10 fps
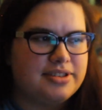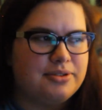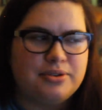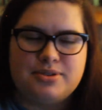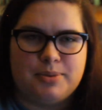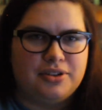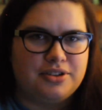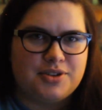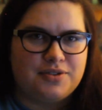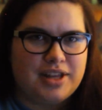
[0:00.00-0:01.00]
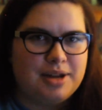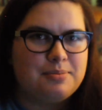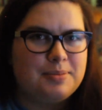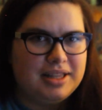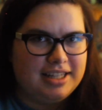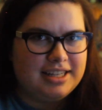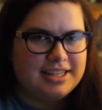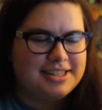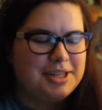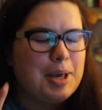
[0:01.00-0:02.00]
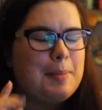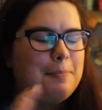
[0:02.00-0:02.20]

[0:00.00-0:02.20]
so no spoilers for that, please.